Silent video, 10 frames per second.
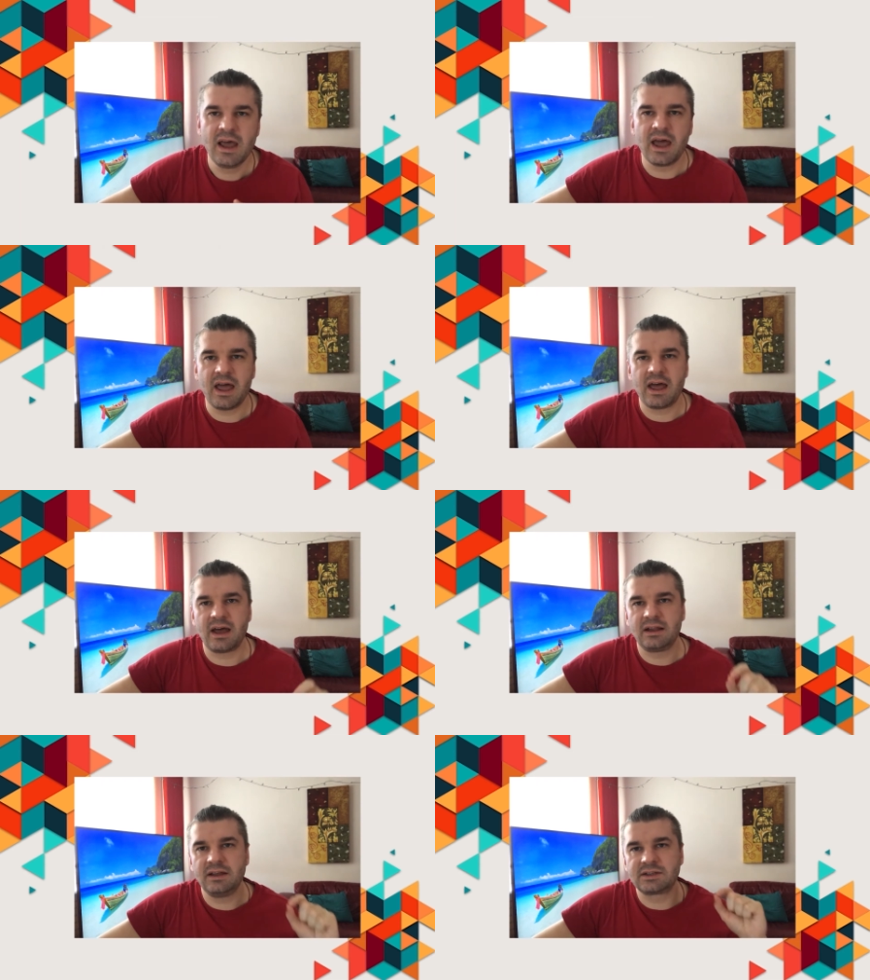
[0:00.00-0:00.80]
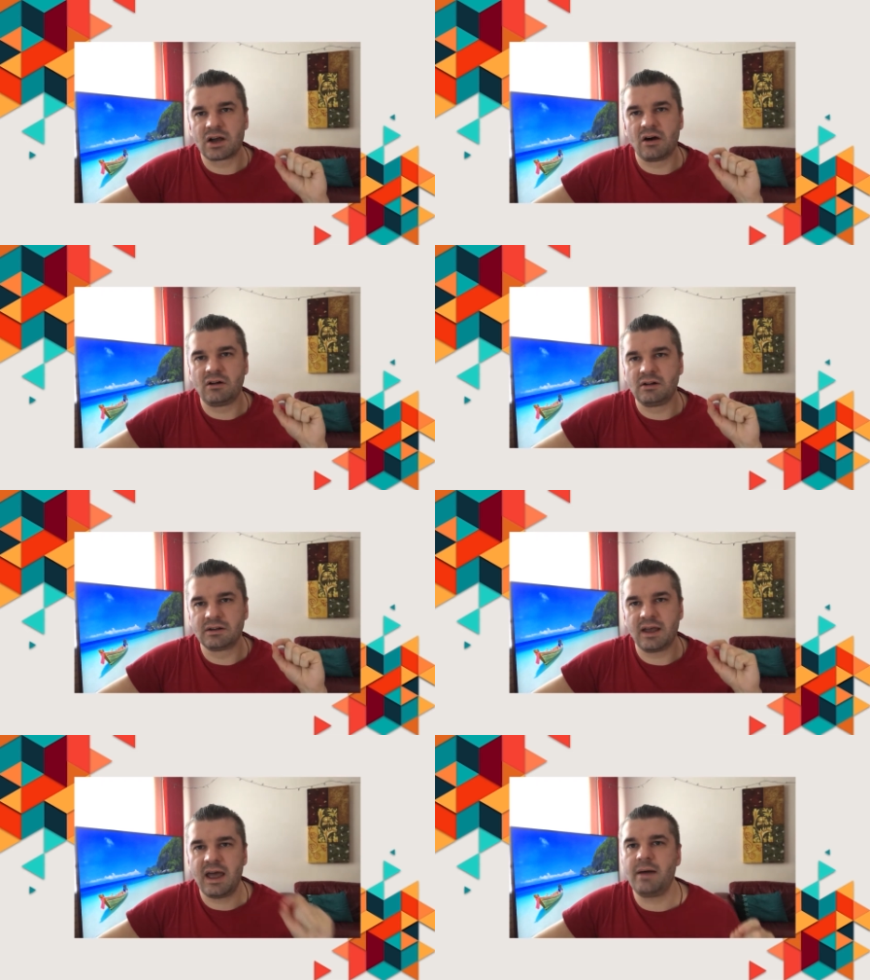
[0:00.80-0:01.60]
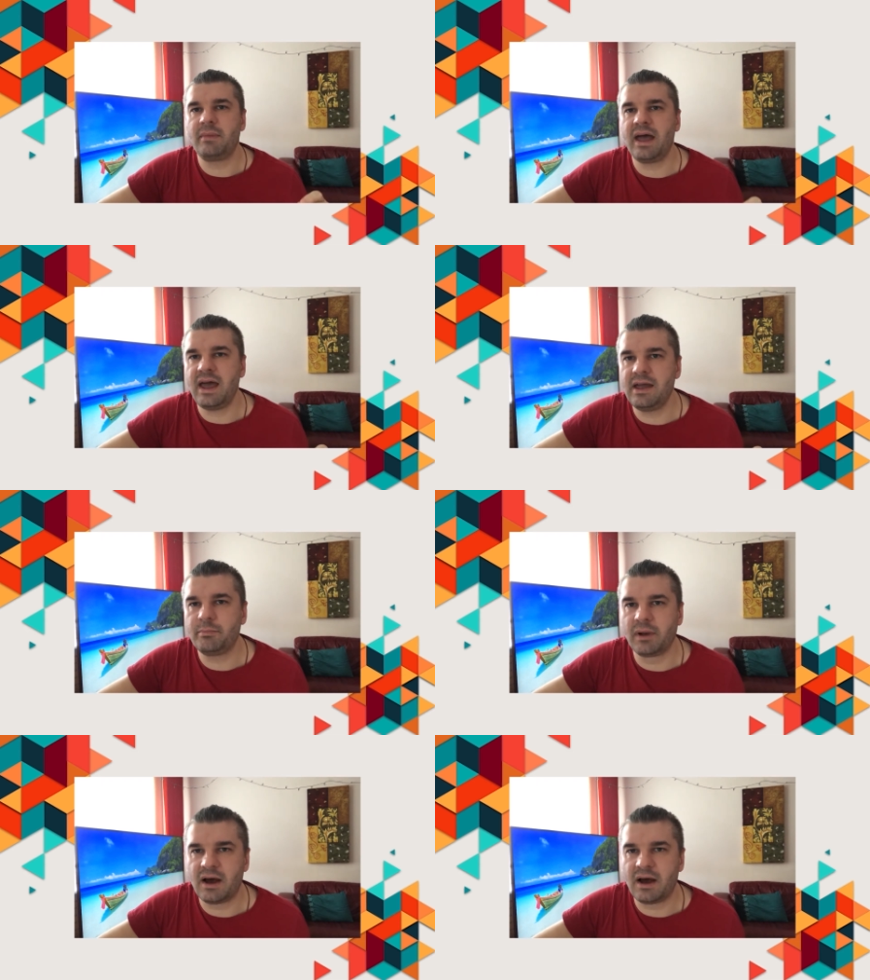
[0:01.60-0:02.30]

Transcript: and it's called MA++